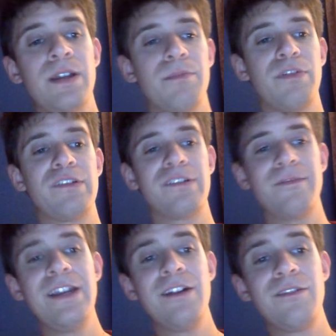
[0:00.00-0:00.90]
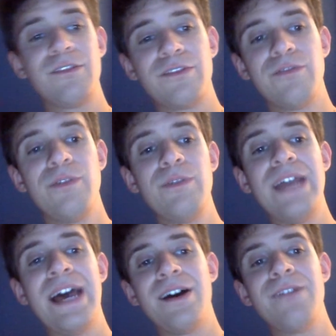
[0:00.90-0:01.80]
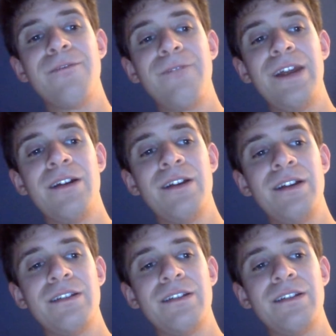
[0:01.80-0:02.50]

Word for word: persevered through that unfair